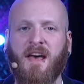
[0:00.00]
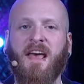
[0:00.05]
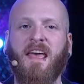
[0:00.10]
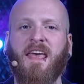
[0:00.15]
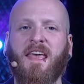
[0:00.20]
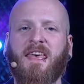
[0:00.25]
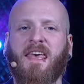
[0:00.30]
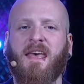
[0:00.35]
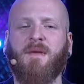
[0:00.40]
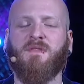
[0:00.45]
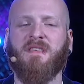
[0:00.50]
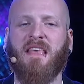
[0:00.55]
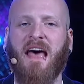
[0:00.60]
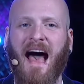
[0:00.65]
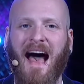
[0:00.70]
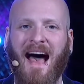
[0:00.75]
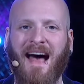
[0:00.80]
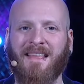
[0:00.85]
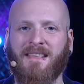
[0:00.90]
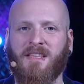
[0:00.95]
He keeps the
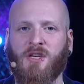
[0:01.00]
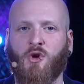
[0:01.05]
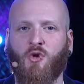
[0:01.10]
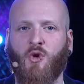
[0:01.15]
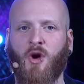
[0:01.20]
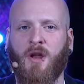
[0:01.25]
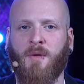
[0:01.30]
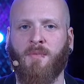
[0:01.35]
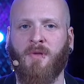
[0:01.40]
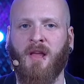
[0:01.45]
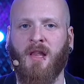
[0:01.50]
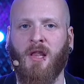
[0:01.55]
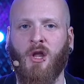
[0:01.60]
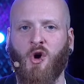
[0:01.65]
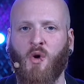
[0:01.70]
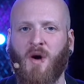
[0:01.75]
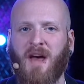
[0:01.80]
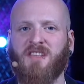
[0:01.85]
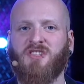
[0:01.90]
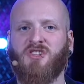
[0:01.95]
hands incredibly
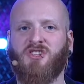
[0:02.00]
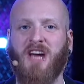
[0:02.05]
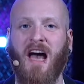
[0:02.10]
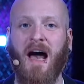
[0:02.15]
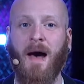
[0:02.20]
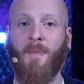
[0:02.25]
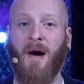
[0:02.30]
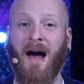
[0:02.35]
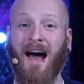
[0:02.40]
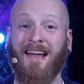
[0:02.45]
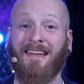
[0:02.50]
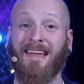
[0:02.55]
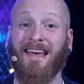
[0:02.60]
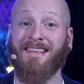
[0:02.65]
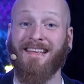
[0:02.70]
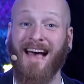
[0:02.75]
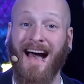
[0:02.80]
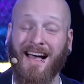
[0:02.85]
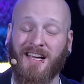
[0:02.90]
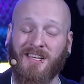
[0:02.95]
low. His jab hand
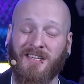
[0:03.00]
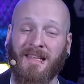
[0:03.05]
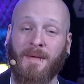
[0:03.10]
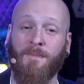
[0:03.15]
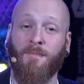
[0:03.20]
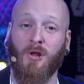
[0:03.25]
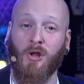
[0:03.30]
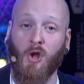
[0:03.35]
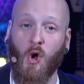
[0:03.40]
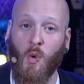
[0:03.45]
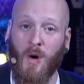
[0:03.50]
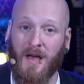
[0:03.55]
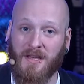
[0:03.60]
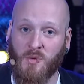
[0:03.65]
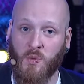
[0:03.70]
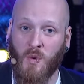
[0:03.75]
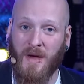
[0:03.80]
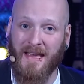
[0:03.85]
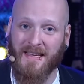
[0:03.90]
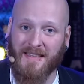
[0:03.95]
is actually below
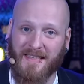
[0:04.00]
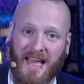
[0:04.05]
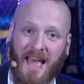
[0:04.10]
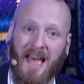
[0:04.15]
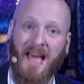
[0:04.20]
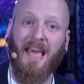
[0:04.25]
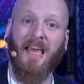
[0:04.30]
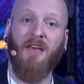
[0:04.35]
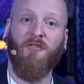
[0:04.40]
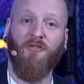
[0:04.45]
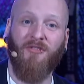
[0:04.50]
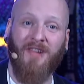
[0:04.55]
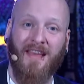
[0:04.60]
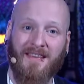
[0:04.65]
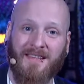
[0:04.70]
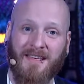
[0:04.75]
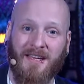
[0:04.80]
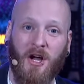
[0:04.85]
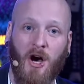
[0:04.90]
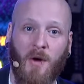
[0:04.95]
his waist. He
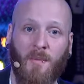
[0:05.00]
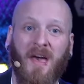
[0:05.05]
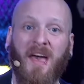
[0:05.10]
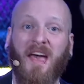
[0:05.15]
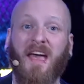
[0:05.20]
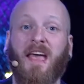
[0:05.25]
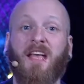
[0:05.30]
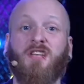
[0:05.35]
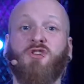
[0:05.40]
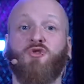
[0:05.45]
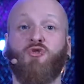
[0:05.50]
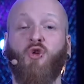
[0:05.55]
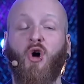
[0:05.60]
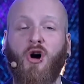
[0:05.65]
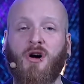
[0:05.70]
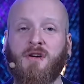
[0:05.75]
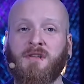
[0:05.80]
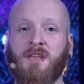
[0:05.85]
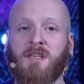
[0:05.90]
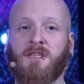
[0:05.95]
flicks it up. He
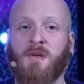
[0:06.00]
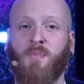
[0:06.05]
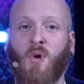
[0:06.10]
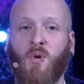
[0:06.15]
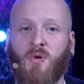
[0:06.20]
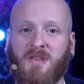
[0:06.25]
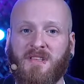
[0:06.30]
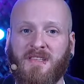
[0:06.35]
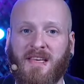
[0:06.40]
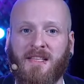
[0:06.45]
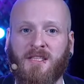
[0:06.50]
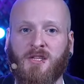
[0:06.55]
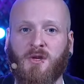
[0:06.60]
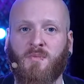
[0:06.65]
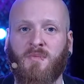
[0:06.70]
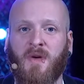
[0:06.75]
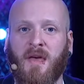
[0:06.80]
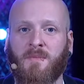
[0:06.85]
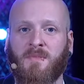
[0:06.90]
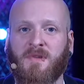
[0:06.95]
draws his opponents in to
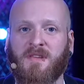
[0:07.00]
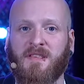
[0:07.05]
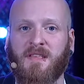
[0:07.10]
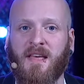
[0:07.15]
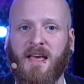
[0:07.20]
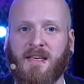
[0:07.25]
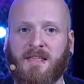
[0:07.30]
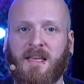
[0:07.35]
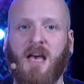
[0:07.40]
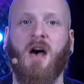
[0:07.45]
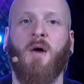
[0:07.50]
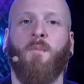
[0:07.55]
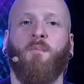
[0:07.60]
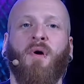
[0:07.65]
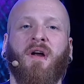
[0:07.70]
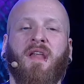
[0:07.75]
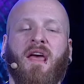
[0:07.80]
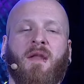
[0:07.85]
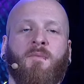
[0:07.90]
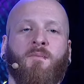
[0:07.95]
make mistakes.
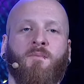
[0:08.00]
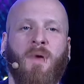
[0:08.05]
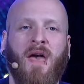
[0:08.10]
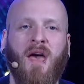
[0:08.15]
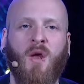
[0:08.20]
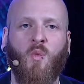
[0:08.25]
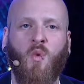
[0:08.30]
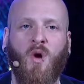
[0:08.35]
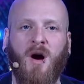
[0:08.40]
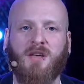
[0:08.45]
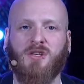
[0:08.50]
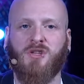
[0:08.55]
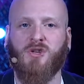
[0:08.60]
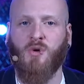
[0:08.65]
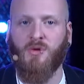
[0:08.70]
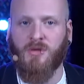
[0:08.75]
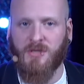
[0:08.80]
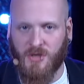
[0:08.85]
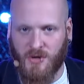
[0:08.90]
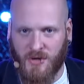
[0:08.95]
But in Benoit
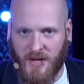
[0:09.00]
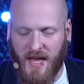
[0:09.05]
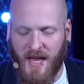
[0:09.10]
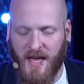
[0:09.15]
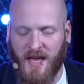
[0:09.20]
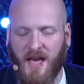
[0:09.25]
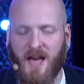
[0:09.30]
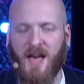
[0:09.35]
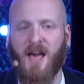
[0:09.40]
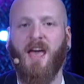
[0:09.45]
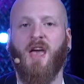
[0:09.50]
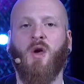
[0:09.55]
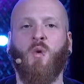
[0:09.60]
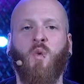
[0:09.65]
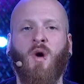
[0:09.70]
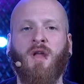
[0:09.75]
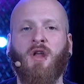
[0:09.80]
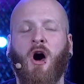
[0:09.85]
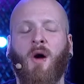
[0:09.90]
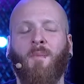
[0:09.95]
Saint-Denis, he
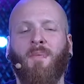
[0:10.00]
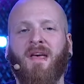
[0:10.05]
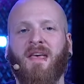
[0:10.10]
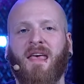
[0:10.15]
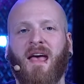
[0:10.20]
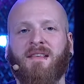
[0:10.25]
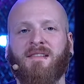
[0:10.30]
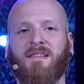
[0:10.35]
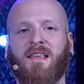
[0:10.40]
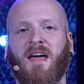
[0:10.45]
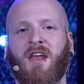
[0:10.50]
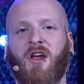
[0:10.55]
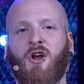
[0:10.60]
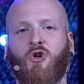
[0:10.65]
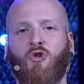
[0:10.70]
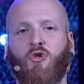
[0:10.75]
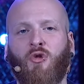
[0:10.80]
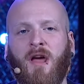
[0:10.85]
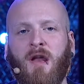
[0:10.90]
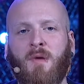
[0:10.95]
went up against an
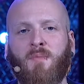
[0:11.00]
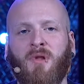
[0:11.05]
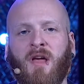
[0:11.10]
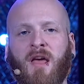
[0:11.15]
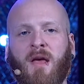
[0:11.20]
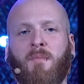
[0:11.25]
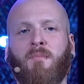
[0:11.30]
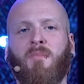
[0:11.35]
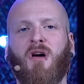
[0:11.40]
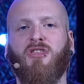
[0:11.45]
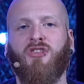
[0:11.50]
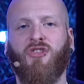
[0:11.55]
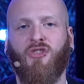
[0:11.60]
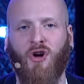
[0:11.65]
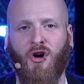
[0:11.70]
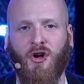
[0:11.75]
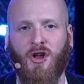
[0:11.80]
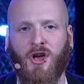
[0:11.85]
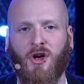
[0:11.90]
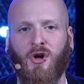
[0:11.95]
incredibly
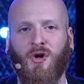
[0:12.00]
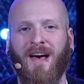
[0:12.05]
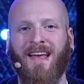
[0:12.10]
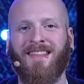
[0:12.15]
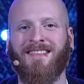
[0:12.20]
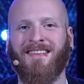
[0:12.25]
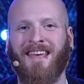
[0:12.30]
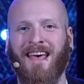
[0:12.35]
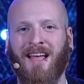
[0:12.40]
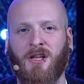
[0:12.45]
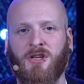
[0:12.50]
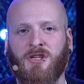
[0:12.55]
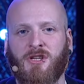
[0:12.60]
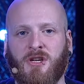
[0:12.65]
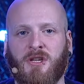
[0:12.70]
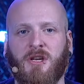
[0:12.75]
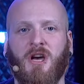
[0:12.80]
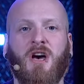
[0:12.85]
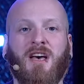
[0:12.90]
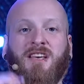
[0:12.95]
methodical,
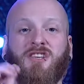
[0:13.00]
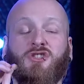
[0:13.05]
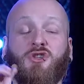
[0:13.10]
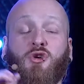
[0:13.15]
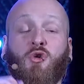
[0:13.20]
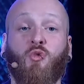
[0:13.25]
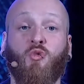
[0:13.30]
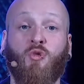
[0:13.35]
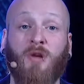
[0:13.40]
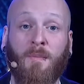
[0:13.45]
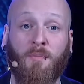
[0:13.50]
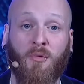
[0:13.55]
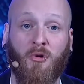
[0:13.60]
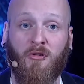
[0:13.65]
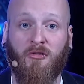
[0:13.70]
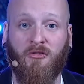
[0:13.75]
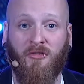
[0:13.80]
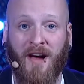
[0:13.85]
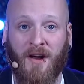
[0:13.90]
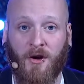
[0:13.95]
intelligent,
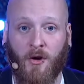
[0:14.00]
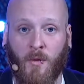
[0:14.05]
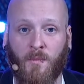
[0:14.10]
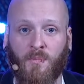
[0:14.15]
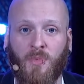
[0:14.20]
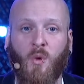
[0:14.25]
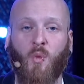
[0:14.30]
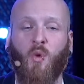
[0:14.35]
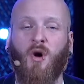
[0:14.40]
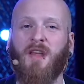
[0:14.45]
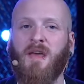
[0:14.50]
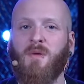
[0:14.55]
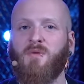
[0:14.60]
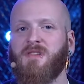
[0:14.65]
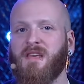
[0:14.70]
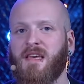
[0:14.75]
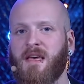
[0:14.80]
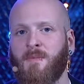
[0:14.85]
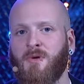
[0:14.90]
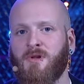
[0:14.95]
cerebral fighter. What he
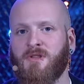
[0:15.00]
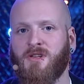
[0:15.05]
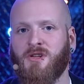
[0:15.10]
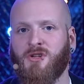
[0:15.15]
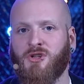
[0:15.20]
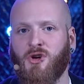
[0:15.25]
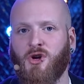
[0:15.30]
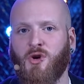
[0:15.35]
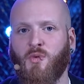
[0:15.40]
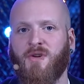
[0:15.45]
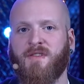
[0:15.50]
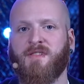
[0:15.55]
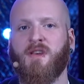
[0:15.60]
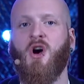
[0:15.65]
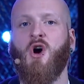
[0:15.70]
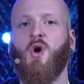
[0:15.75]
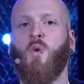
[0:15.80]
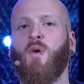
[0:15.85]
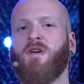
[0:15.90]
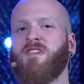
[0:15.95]
was able to do was
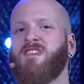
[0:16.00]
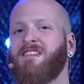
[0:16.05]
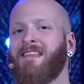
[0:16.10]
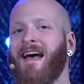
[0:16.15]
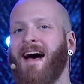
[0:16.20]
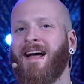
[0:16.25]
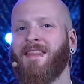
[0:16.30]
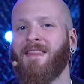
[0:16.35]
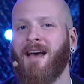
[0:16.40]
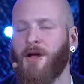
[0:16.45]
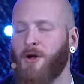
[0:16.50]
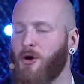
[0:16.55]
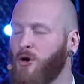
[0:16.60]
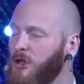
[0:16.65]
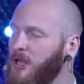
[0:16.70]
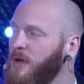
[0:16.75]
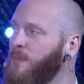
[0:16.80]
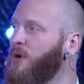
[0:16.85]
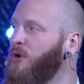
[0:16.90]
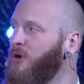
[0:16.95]
withstand that
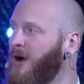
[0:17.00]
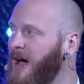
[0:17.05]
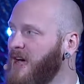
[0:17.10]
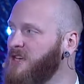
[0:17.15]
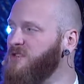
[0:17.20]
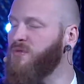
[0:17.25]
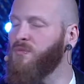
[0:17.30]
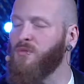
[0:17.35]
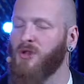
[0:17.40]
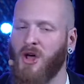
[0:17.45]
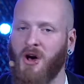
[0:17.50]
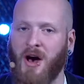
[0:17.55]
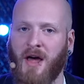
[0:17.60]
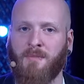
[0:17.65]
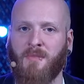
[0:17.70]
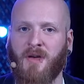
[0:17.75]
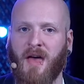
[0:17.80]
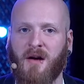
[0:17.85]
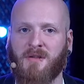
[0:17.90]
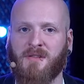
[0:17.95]
early barrage from
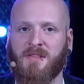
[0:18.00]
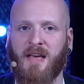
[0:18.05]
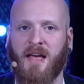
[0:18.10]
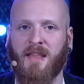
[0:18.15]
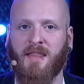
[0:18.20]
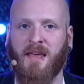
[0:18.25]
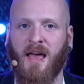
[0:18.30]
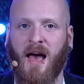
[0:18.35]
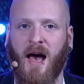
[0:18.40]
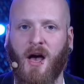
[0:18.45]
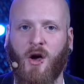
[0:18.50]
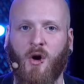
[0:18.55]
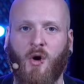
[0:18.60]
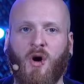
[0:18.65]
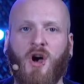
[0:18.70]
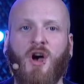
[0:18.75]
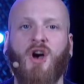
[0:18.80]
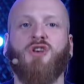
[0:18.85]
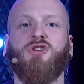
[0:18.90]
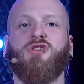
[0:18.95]
Luan Miguel Santiago,
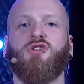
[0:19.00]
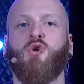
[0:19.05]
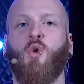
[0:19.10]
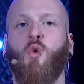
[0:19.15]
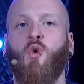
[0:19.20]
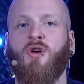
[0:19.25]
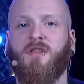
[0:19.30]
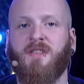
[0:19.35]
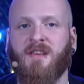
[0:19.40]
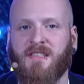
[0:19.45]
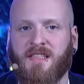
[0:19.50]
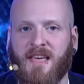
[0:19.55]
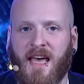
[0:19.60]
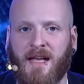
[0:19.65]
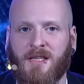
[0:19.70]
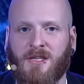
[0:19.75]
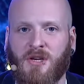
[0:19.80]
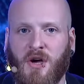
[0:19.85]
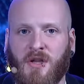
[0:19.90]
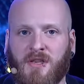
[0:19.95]
score the
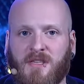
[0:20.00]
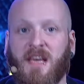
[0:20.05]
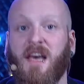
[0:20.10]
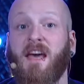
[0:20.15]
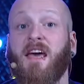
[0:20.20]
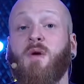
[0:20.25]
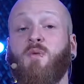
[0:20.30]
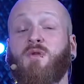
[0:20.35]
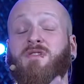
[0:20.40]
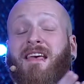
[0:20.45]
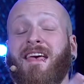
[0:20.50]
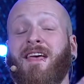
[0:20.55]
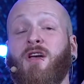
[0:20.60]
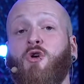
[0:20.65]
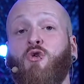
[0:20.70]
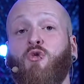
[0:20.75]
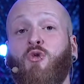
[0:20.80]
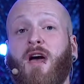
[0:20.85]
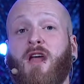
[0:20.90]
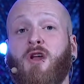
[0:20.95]
takedowns. He was
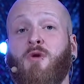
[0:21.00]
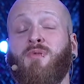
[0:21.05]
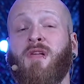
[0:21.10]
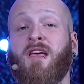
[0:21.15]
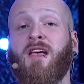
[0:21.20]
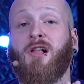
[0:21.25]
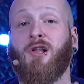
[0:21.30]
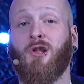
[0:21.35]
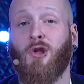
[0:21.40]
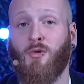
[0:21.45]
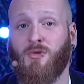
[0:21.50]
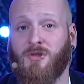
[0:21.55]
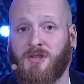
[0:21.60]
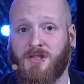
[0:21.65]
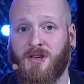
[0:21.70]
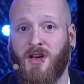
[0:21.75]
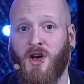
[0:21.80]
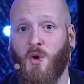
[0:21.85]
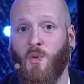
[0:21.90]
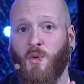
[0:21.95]
incredibly
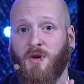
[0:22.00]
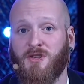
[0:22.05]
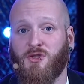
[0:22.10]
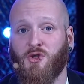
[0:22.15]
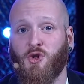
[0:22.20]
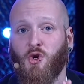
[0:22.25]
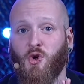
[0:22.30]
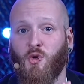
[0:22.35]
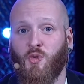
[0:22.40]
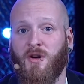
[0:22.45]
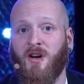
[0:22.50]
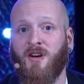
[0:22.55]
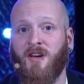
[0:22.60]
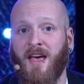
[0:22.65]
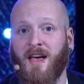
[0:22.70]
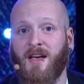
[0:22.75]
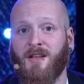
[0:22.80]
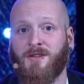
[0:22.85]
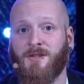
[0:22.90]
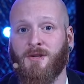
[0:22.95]
close with two rear
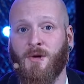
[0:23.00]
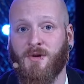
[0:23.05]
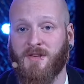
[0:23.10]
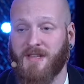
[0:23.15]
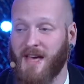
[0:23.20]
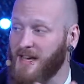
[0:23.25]
naked chokes.